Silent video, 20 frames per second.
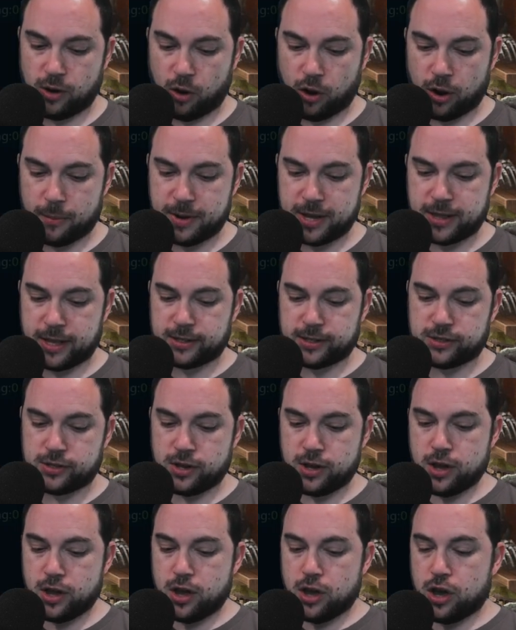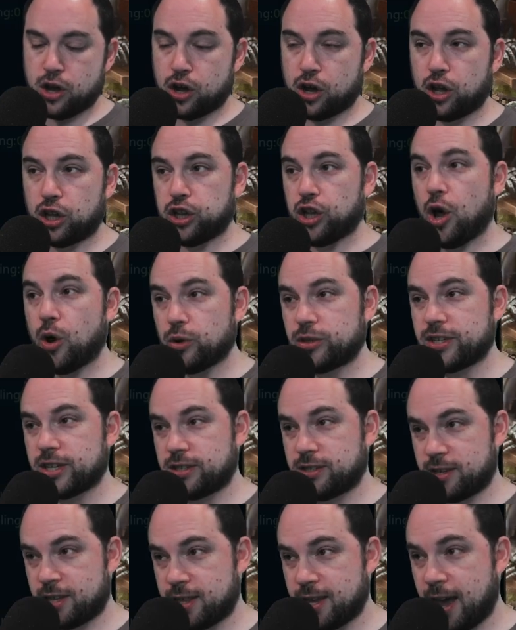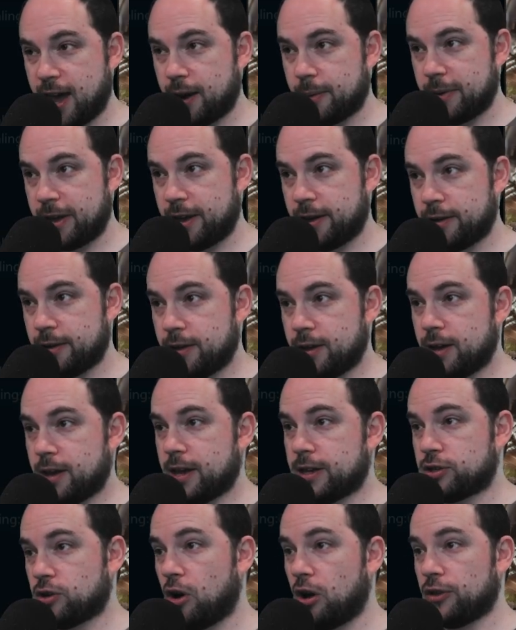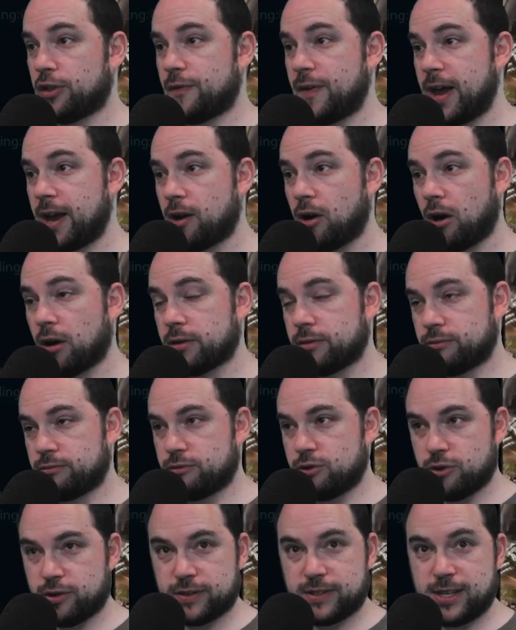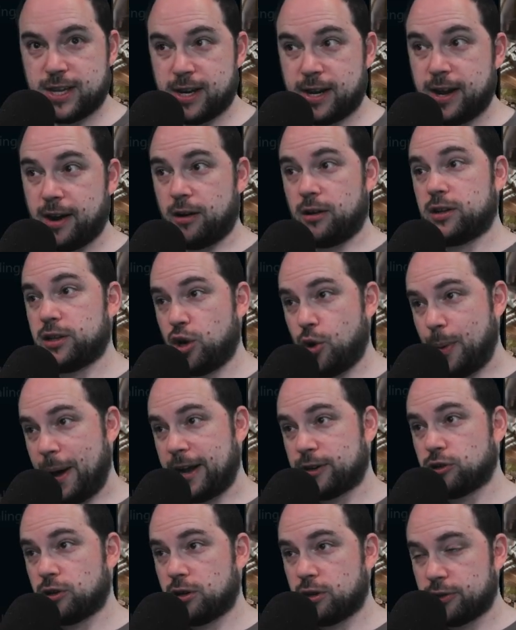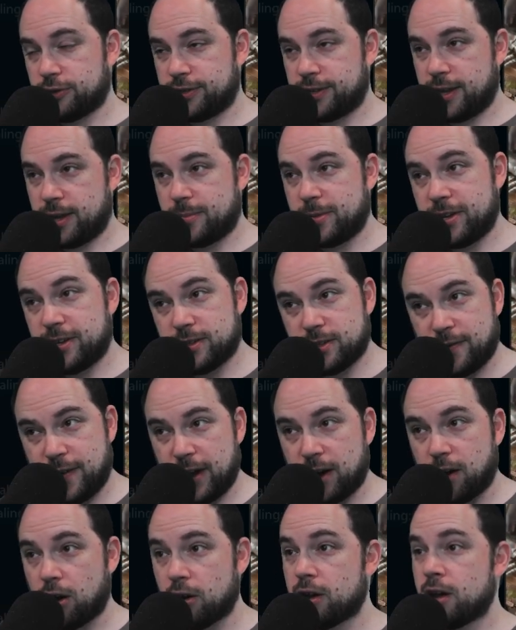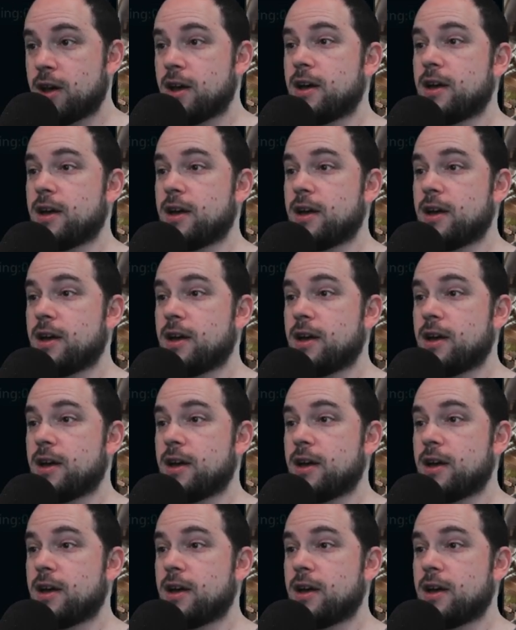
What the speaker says: army that's closest to the enemy is called the vanguard. You can see it here. Cleopatra, close to the enemy, the vanguard.